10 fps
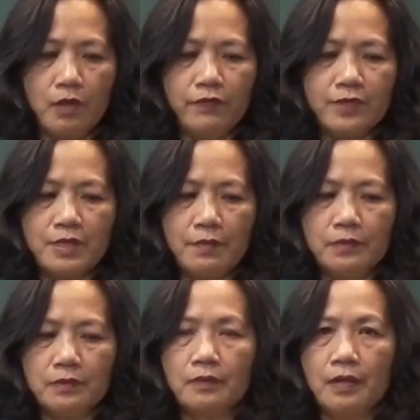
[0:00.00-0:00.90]
For
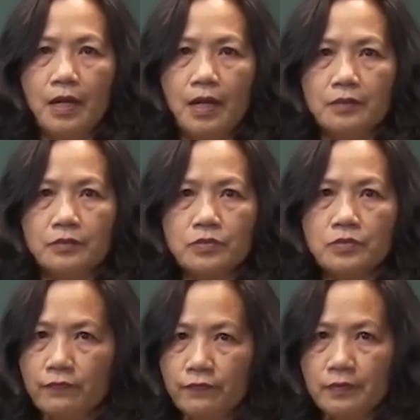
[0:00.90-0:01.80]
example,
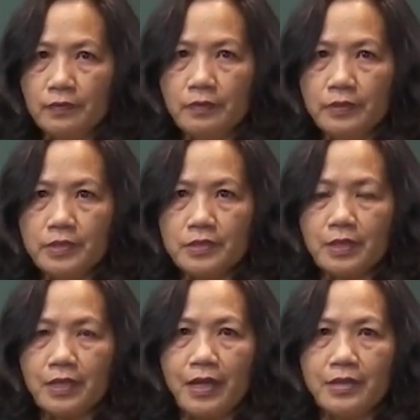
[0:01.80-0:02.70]
TOEFL is
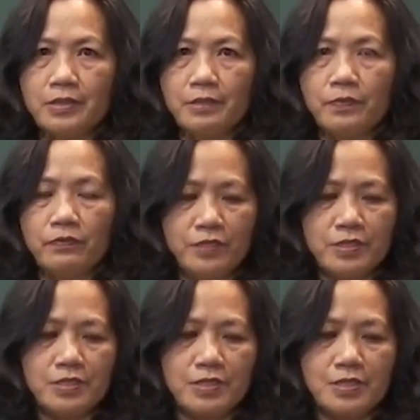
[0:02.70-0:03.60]
a kind of
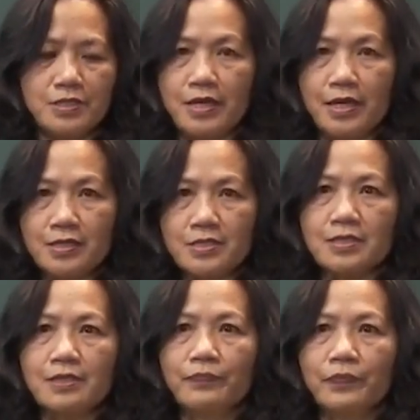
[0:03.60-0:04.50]
proficiency
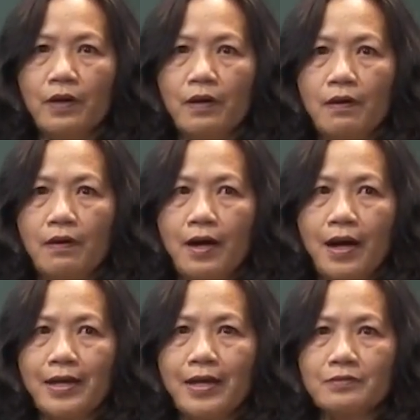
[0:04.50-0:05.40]
test.
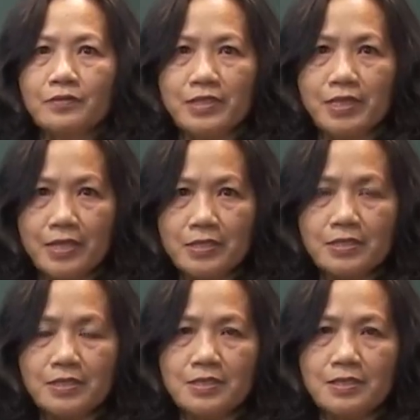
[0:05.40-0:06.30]

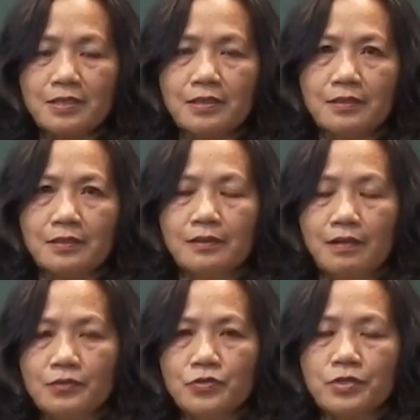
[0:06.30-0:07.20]
IELTS is
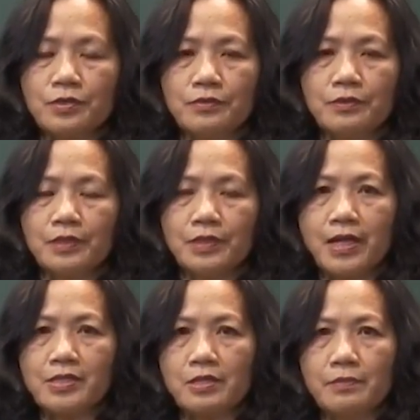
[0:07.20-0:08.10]
also a
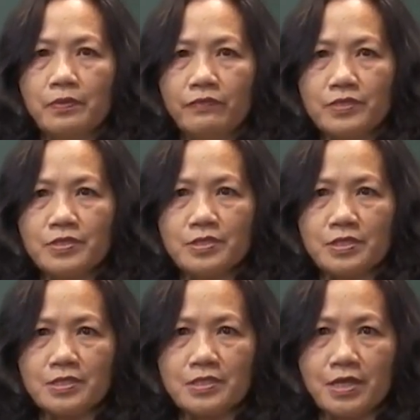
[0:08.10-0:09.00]
kind of
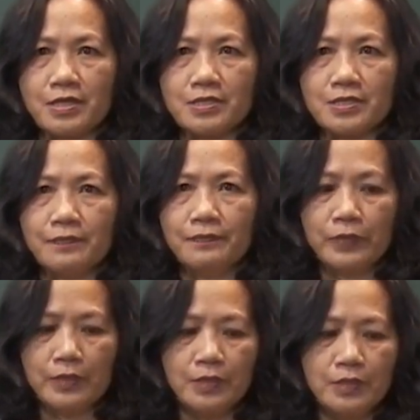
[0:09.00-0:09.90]
proficiency test.
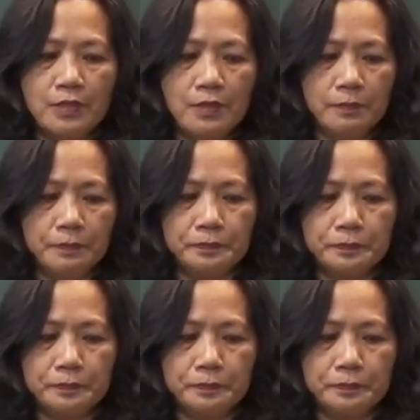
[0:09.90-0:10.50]
So